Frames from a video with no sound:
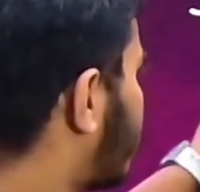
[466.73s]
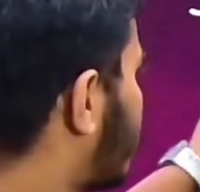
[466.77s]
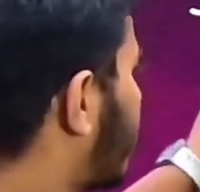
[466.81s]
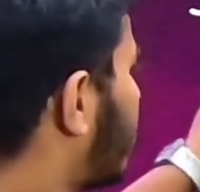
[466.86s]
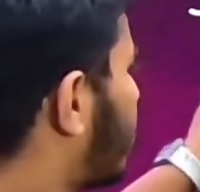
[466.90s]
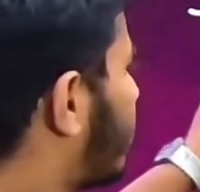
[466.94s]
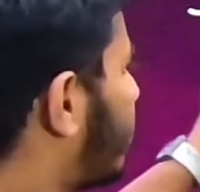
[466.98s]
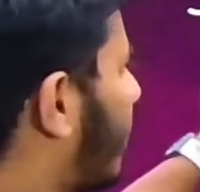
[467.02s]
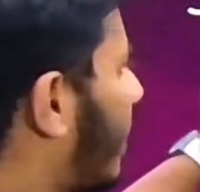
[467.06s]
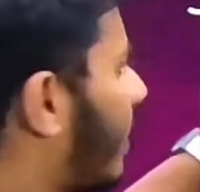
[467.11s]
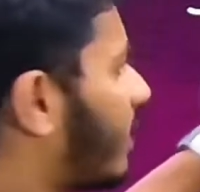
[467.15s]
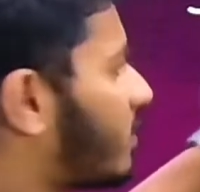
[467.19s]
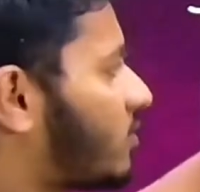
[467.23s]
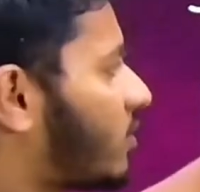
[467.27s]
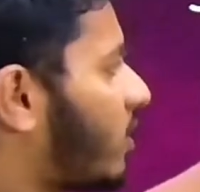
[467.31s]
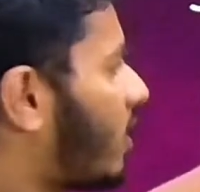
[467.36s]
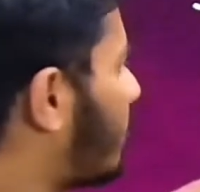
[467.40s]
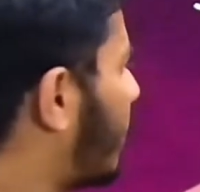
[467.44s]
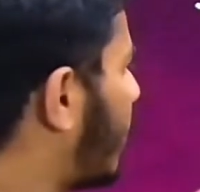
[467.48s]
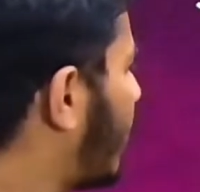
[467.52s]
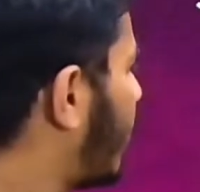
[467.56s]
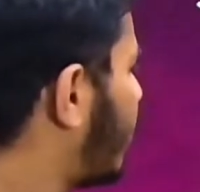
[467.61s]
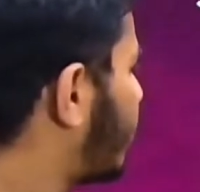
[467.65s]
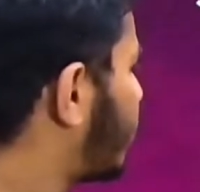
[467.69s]
The HR
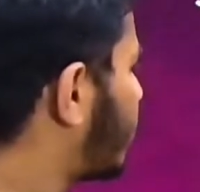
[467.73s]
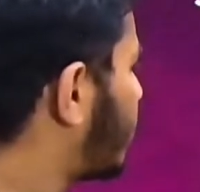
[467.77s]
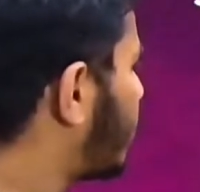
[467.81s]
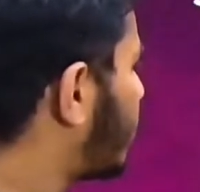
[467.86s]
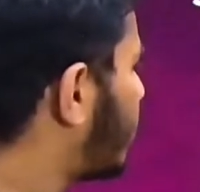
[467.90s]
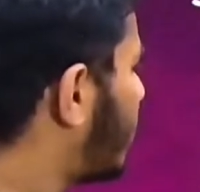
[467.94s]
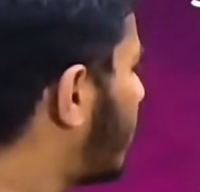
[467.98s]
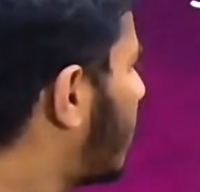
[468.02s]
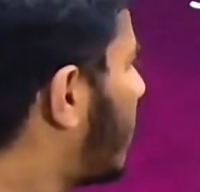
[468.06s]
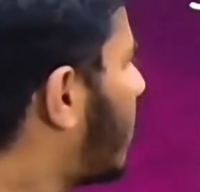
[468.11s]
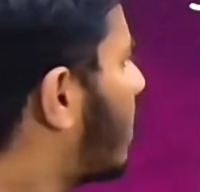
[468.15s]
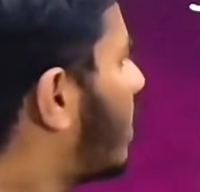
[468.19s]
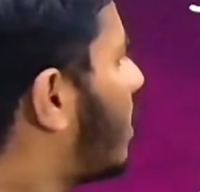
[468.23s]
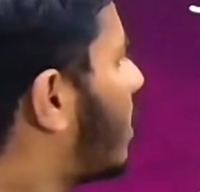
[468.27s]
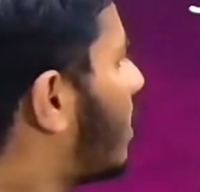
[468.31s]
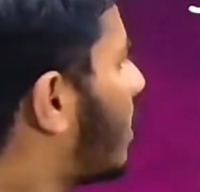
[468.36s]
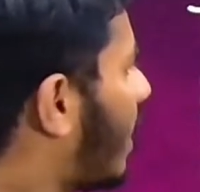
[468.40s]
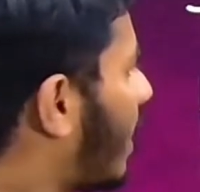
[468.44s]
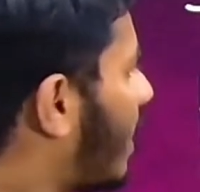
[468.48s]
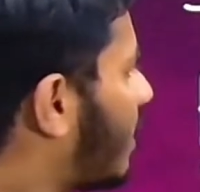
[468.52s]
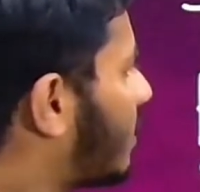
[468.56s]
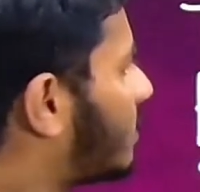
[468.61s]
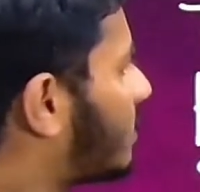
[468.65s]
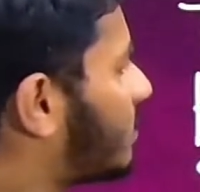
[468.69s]
manager,
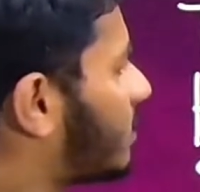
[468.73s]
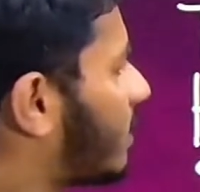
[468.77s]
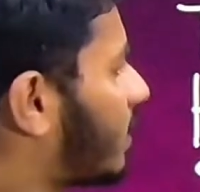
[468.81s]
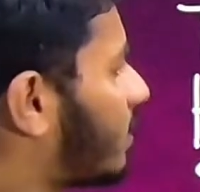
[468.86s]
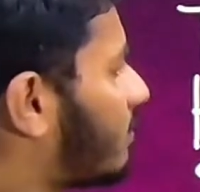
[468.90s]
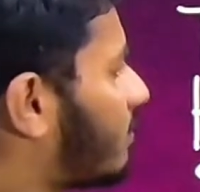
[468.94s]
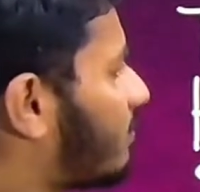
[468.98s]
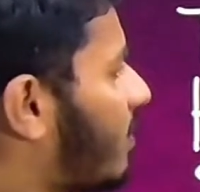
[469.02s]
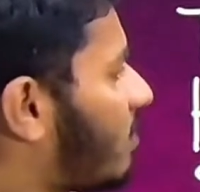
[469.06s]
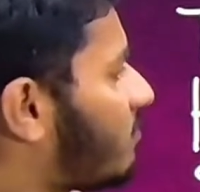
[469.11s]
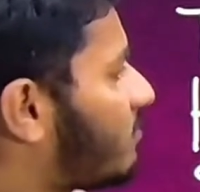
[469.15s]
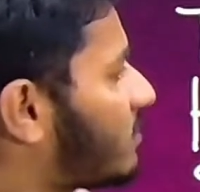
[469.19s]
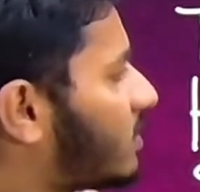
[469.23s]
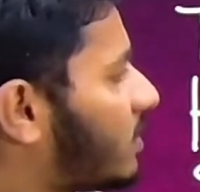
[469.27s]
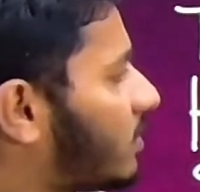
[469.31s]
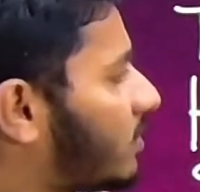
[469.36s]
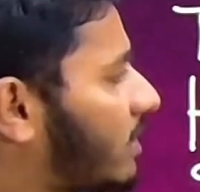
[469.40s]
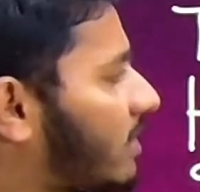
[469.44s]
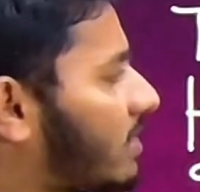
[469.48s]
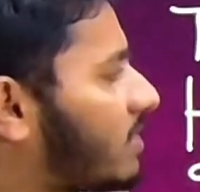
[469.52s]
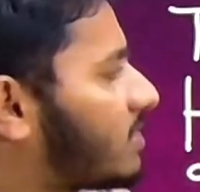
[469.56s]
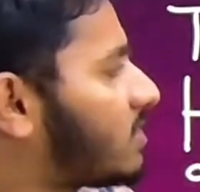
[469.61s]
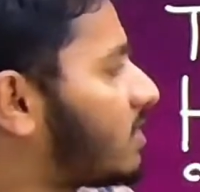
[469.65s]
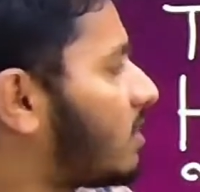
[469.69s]
Health Tech
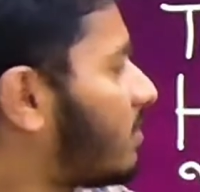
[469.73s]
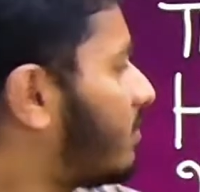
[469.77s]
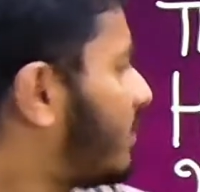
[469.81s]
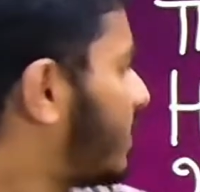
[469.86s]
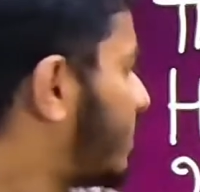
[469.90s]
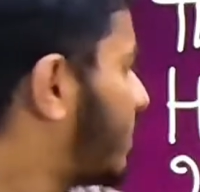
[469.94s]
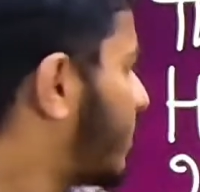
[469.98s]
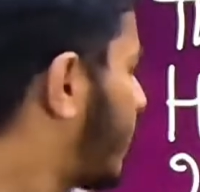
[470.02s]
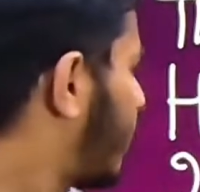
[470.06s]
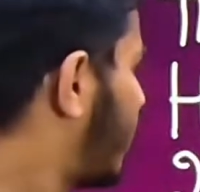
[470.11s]
Pharmaceuticals Limited,